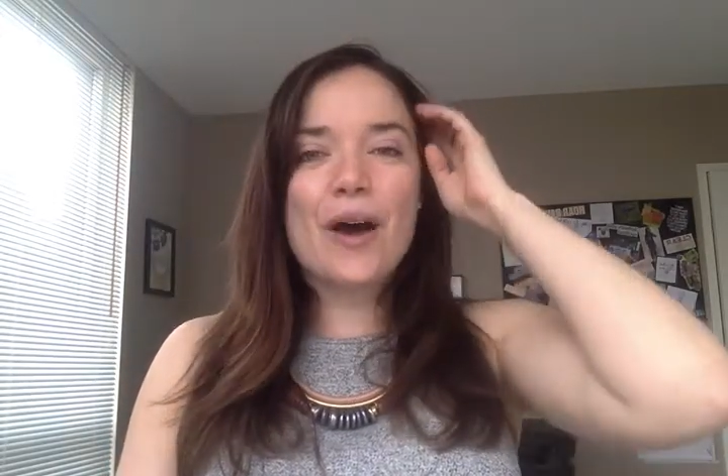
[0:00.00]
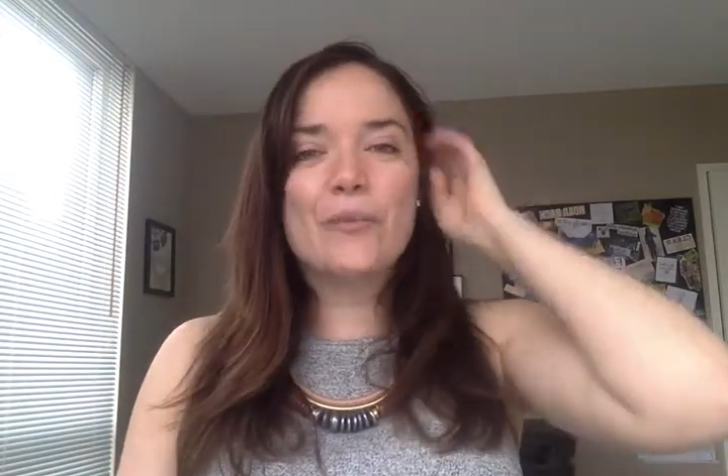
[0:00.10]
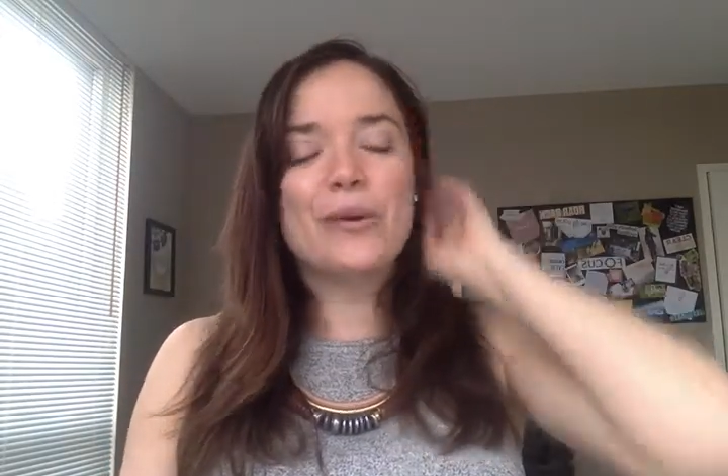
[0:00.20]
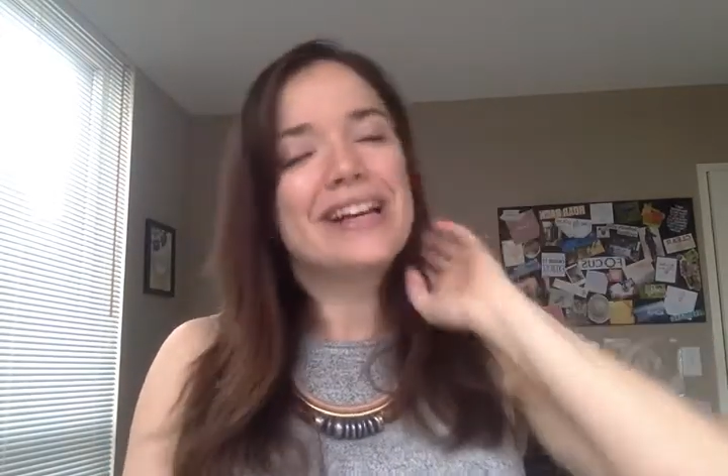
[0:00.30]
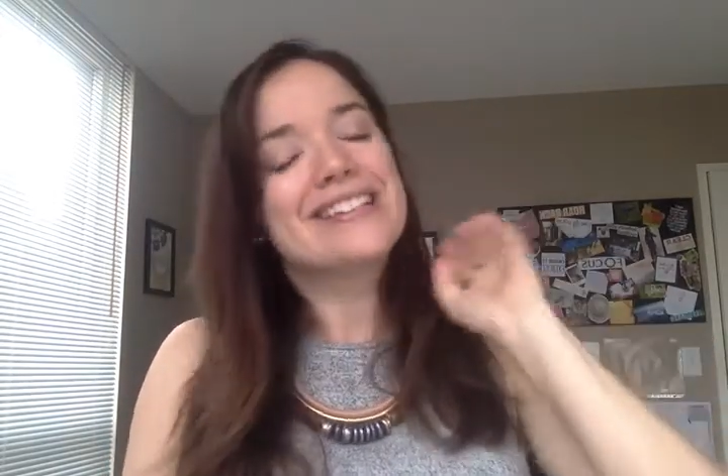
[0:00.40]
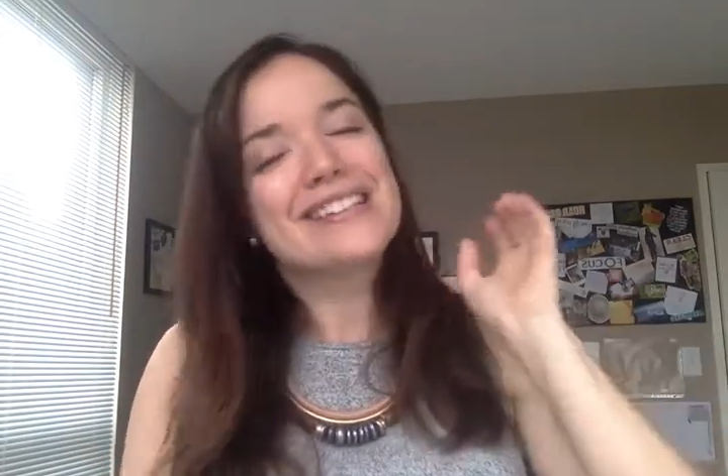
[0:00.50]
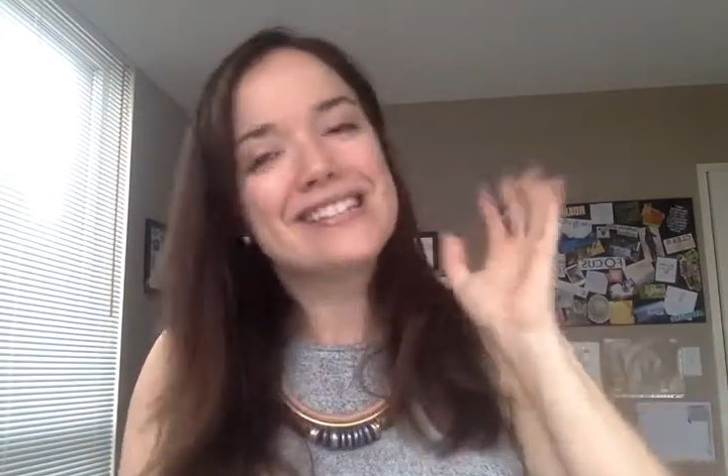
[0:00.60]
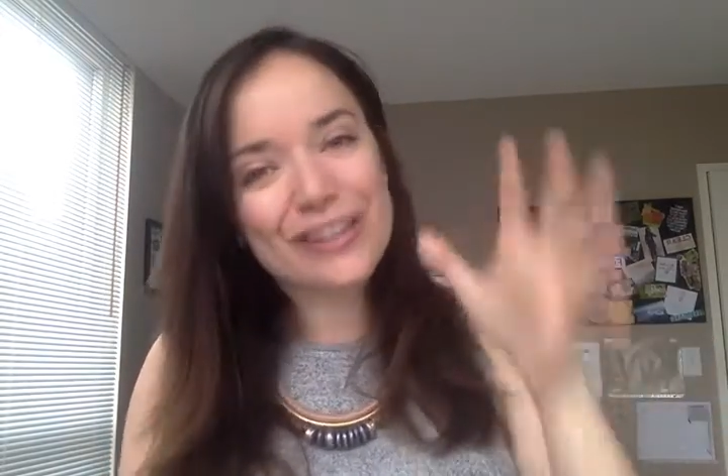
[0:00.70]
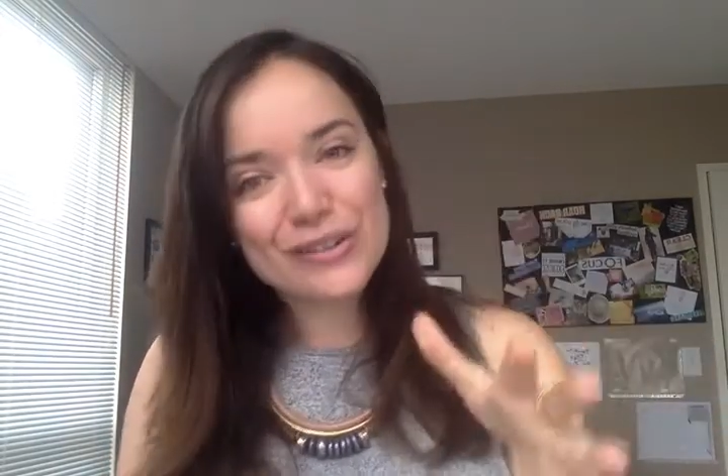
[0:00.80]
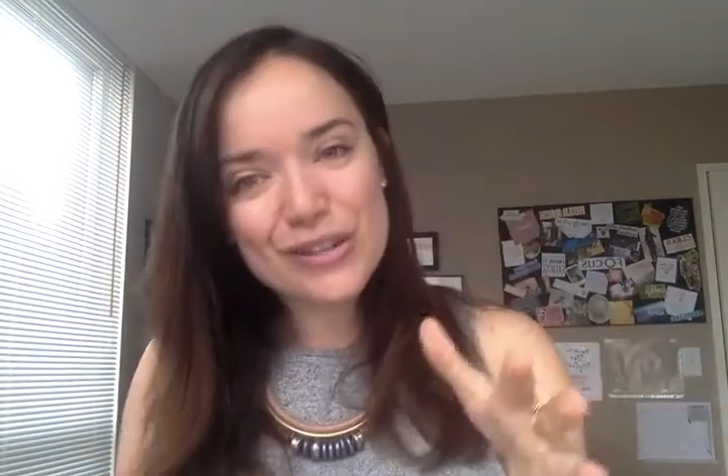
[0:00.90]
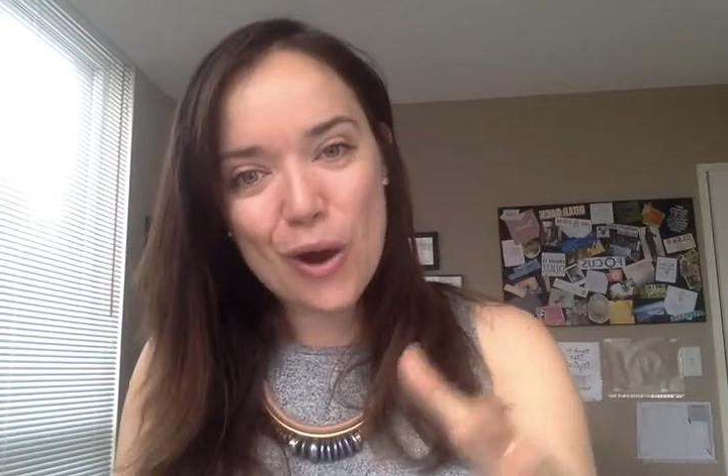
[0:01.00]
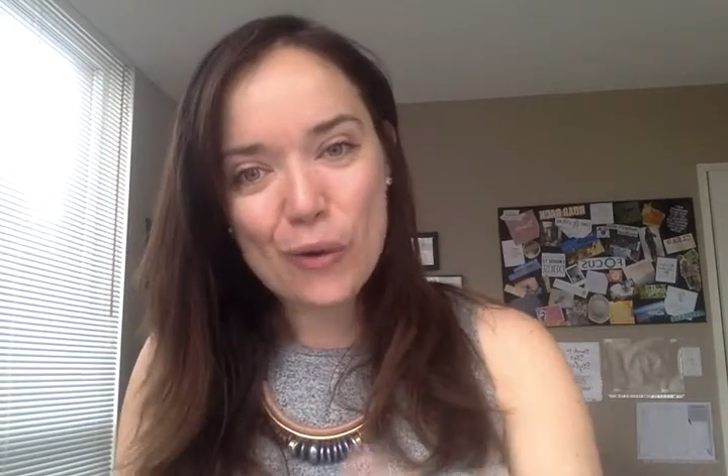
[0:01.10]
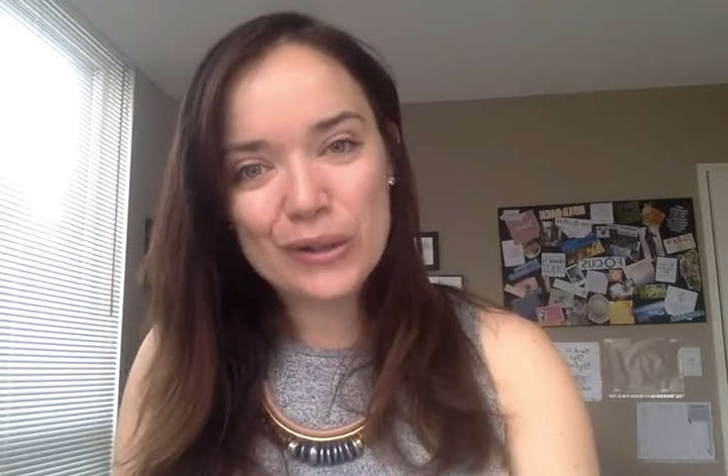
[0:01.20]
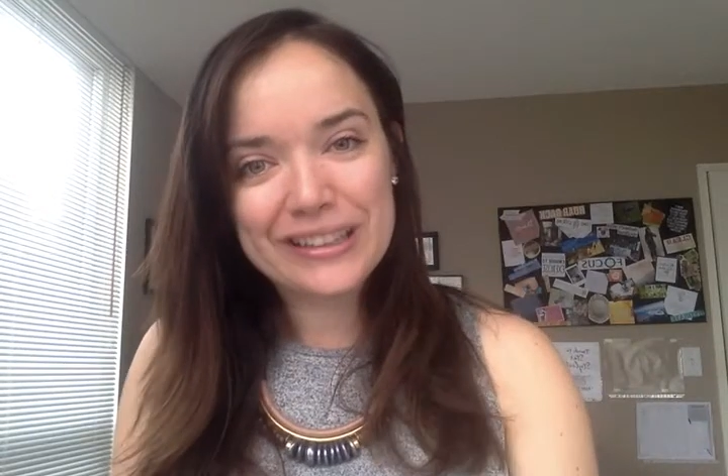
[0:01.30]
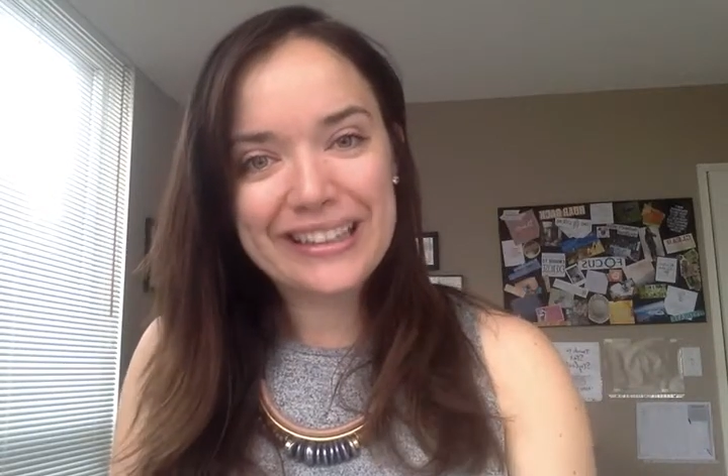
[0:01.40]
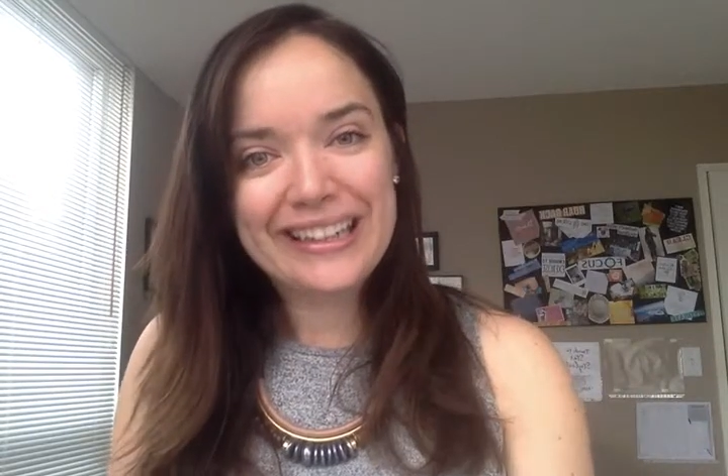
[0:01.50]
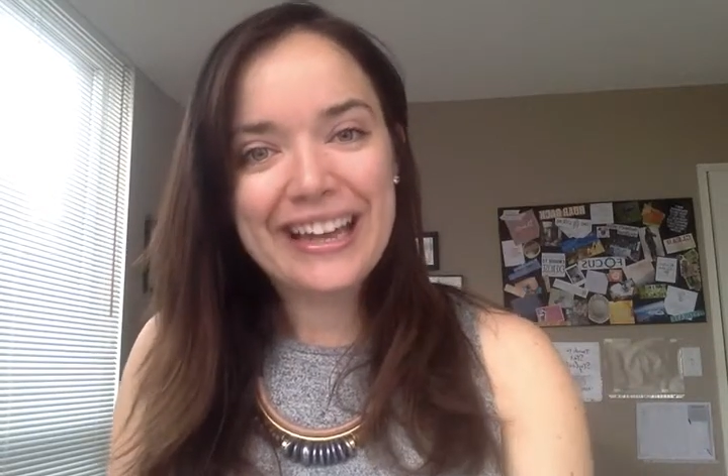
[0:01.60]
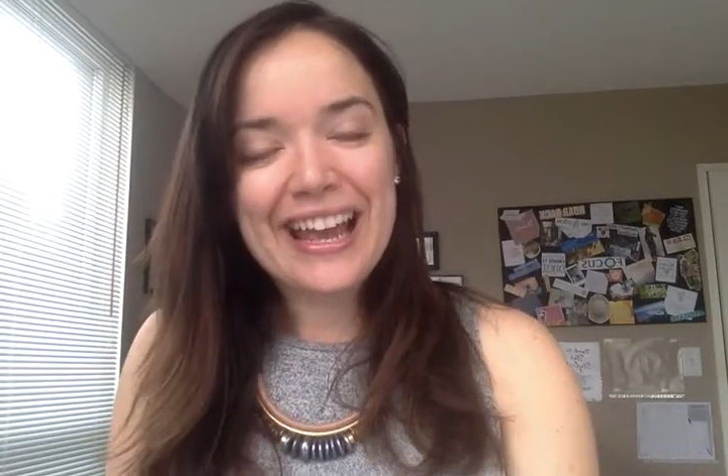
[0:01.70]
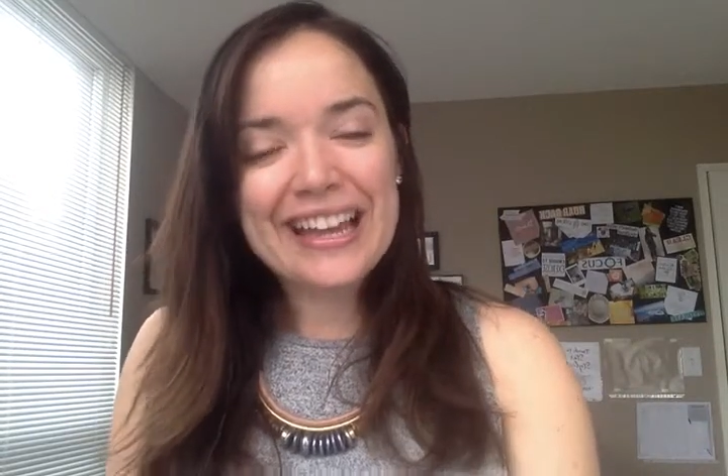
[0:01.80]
we can still totally